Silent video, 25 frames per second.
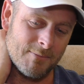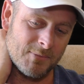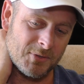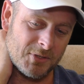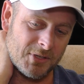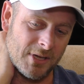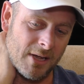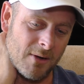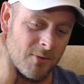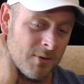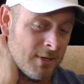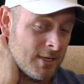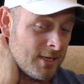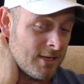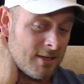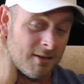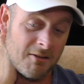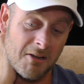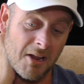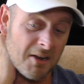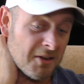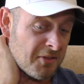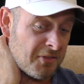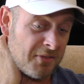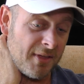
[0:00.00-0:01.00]
So
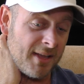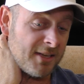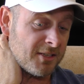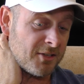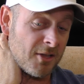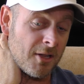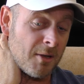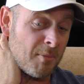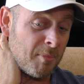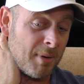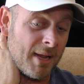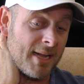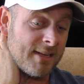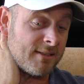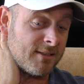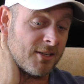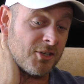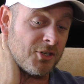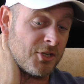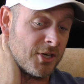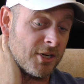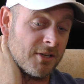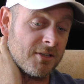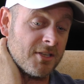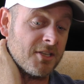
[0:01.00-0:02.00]
a lot of things on the plate
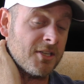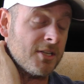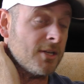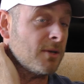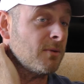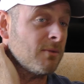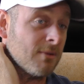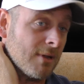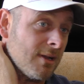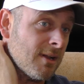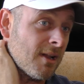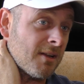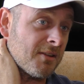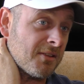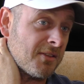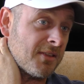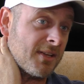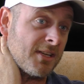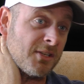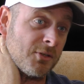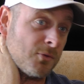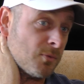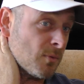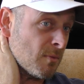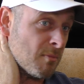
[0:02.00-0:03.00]
this year to do. A lot of
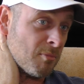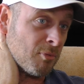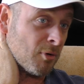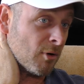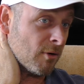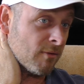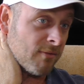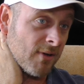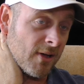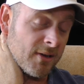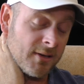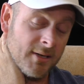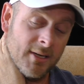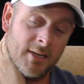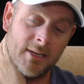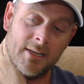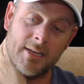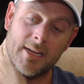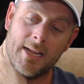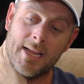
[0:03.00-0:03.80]
things to improve on.